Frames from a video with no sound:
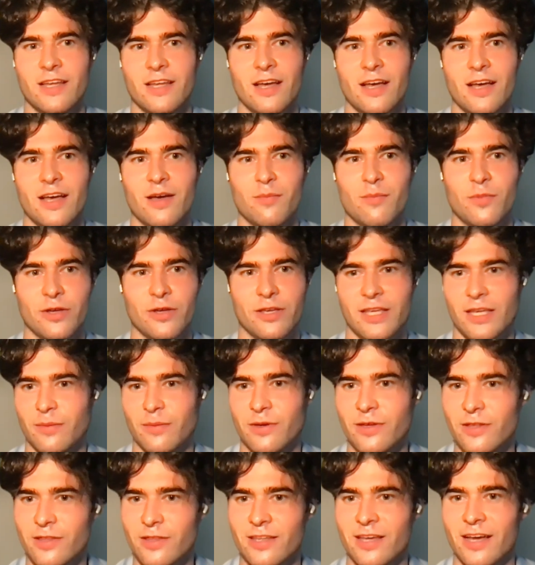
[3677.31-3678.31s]

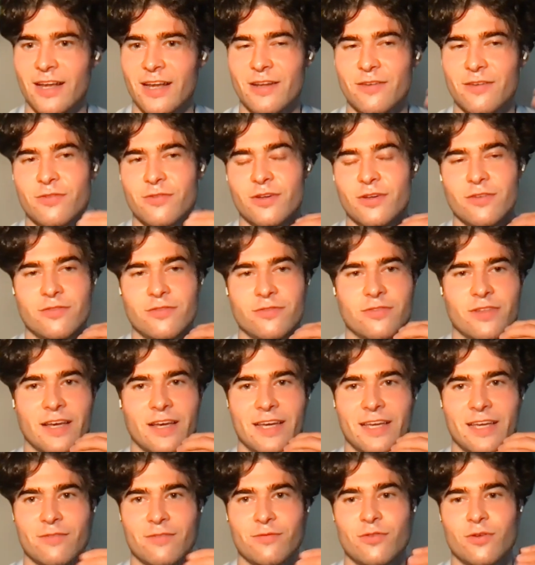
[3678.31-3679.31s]
behemoth kind of
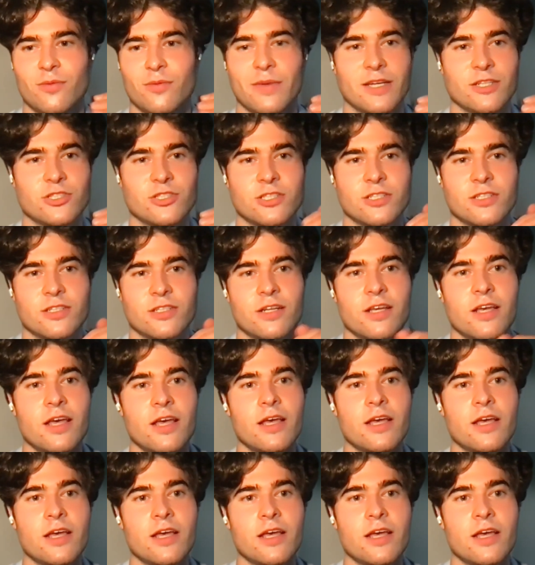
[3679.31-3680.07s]
like information.